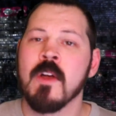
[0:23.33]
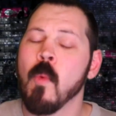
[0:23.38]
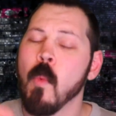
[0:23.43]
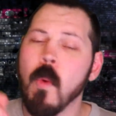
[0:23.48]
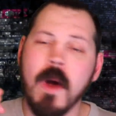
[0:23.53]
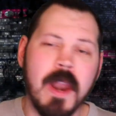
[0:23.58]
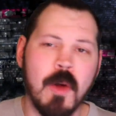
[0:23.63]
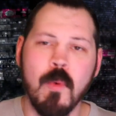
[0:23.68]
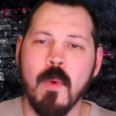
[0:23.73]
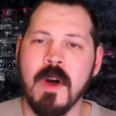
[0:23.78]

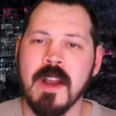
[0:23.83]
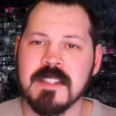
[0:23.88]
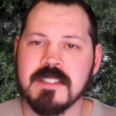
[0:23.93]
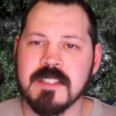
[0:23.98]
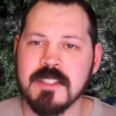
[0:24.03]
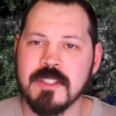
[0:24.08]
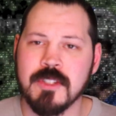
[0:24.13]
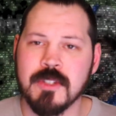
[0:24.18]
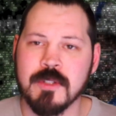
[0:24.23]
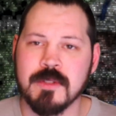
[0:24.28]
What I wanted
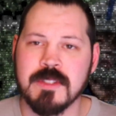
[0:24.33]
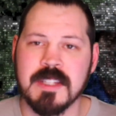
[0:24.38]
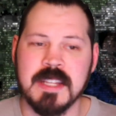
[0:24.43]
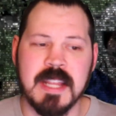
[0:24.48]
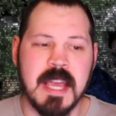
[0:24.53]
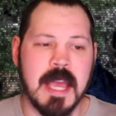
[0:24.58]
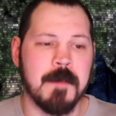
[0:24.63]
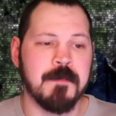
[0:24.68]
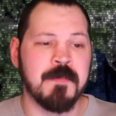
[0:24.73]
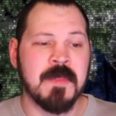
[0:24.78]
to do
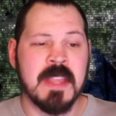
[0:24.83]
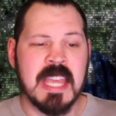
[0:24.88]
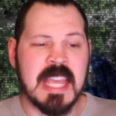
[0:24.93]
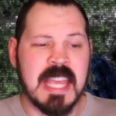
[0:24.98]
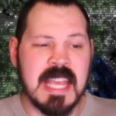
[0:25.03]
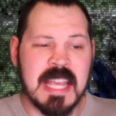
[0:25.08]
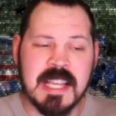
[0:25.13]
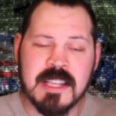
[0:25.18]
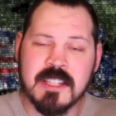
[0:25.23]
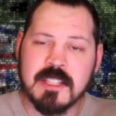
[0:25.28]
today
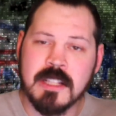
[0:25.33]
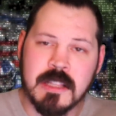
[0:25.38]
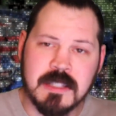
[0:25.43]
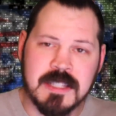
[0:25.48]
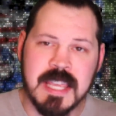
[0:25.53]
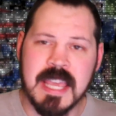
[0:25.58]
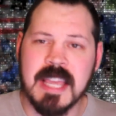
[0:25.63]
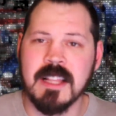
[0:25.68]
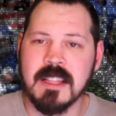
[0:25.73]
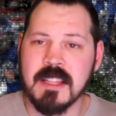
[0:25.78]
is
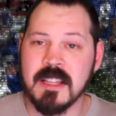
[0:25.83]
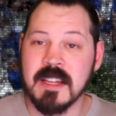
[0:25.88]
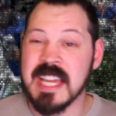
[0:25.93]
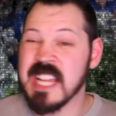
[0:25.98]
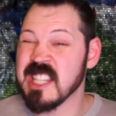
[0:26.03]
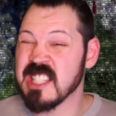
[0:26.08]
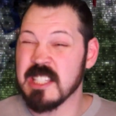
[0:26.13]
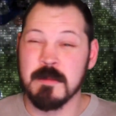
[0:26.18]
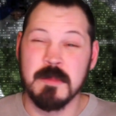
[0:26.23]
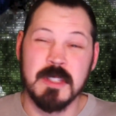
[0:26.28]
take a look
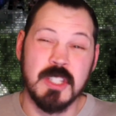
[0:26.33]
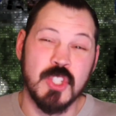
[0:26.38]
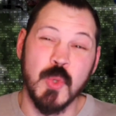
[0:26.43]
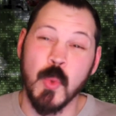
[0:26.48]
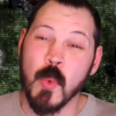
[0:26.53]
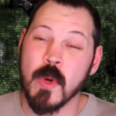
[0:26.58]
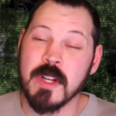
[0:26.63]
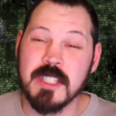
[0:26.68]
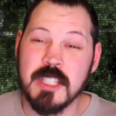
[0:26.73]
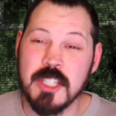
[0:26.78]
at some of the
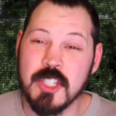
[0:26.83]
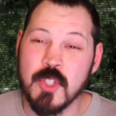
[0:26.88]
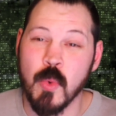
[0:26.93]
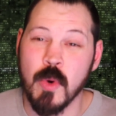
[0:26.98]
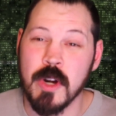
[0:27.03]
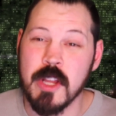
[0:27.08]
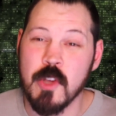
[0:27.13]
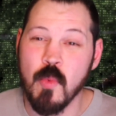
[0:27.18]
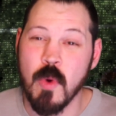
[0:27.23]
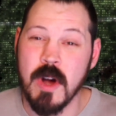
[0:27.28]

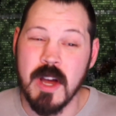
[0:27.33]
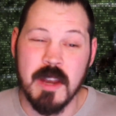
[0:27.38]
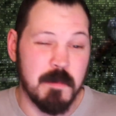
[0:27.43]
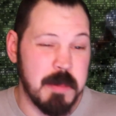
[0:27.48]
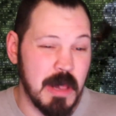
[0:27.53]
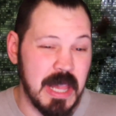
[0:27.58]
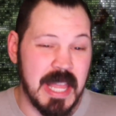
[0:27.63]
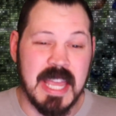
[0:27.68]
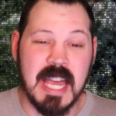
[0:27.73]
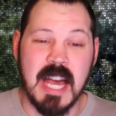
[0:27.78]
2021
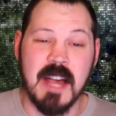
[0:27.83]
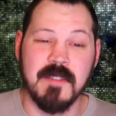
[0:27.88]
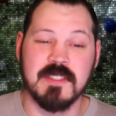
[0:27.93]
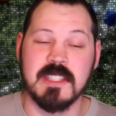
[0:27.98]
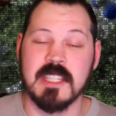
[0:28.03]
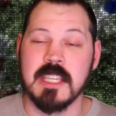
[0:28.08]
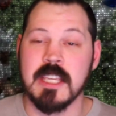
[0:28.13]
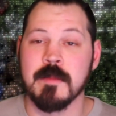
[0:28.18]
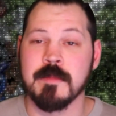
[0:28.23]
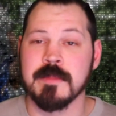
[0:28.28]
playoff
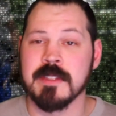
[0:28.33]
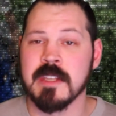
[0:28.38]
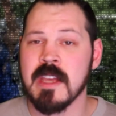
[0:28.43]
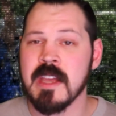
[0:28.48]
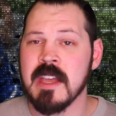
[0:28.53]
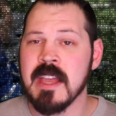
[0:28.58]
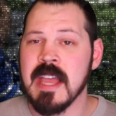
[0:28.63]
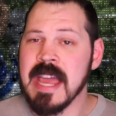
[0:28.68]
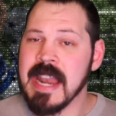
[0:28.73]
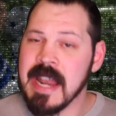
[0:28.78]
teams
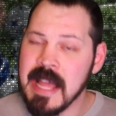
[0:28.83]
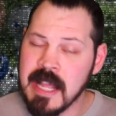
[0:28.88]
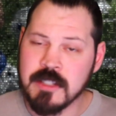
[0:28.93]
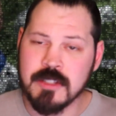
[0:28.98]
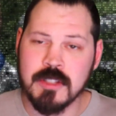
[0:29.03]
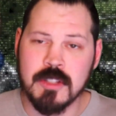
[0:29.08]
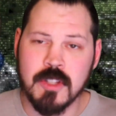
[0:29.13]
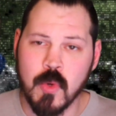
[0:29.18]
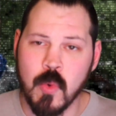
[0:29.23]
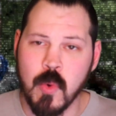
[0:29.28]
and
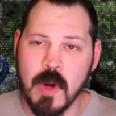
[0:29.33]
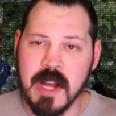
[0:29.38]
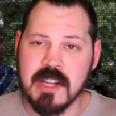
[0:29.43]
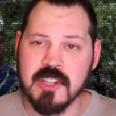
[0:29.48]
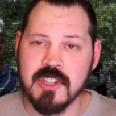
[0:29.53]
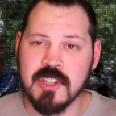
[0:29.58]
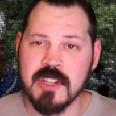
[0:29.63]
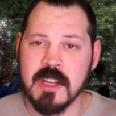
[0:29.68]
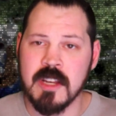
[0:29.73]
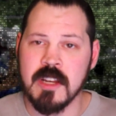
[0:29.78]
answer the
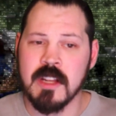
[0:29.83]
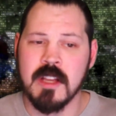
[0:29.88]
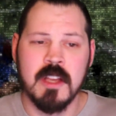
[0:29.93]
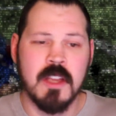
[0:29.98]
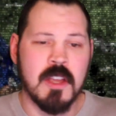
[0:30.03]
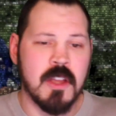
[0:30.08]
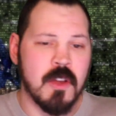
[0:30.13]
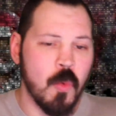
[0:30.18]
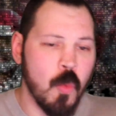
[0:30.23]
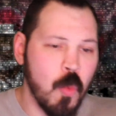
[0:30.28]
question,
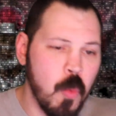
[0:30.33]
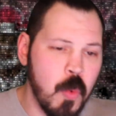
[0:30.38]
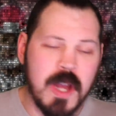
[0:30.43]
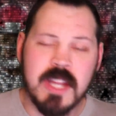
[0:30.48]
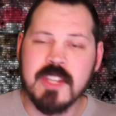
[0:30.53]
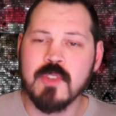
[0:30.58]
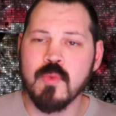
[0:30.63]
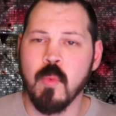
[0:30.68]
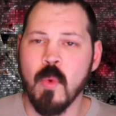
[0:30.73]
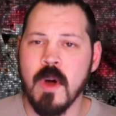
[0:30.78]

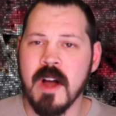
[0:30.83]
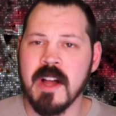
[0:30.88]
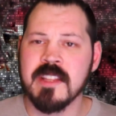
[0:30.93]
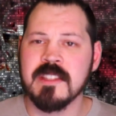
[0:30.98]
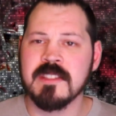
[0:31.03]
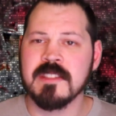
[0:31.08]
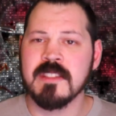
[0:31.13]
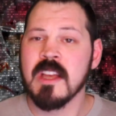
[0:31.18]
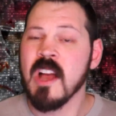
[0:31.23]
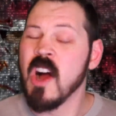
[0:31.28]
which
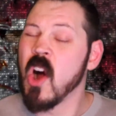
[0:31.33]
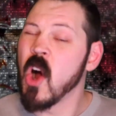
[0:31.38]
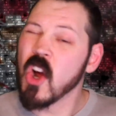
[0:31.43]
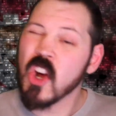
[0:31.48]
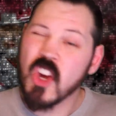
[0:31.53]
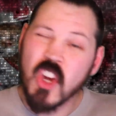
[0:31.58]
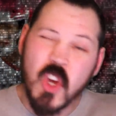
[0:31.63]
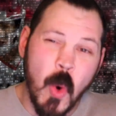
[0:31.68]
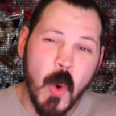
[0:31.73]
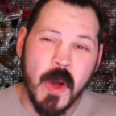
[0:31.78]
ones
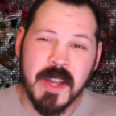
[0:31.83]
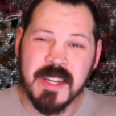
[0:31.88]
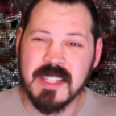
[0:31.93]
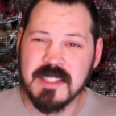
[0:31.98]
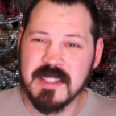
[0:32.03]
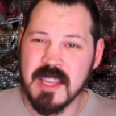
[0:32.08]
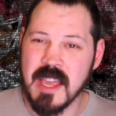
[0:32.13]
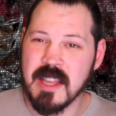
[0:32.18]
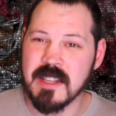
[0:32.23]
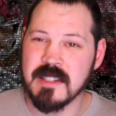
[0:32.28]
are going to
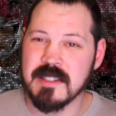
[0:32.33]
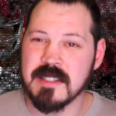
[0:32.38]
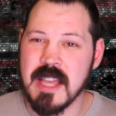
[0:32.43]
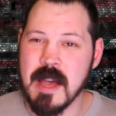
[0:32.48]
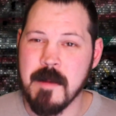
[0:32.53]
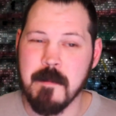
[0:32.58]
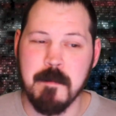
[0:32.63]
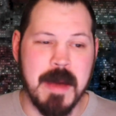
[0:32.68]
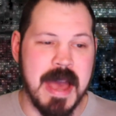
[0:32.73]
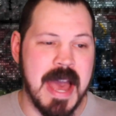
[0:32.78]
take a
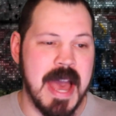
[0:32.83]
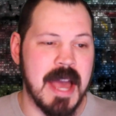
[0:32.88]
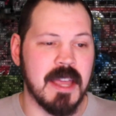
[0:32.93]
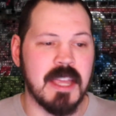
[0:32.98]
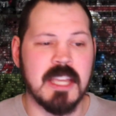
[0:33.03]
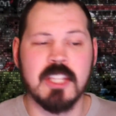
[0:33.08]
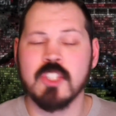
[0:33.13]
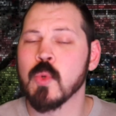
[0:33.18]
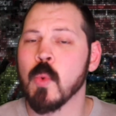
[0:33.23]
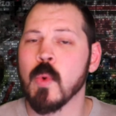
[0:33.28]
step
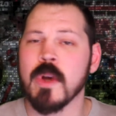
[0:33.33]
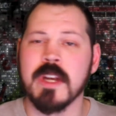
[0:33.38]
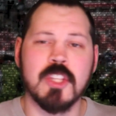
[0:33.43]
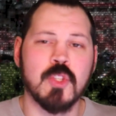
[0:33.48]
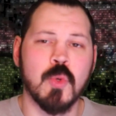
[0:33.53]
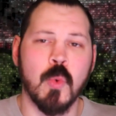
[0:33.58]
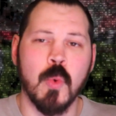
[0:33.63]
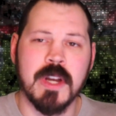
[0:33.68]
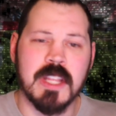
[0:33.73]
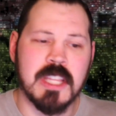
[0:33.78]
back in
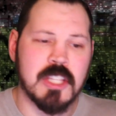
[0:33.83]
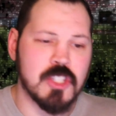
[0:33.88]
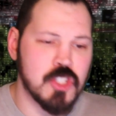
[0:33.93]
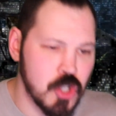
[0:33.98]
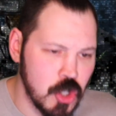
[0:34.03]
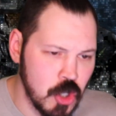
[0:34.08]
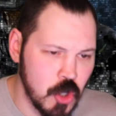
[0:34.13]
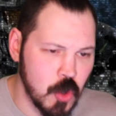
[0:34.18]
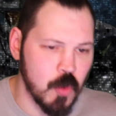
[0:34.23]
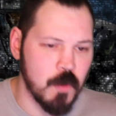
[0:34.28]

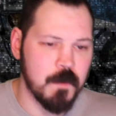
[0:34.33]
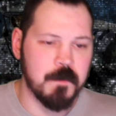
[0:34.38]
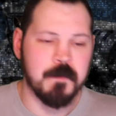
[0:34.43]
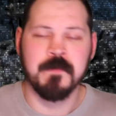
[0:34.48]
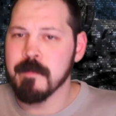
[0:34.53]
2022?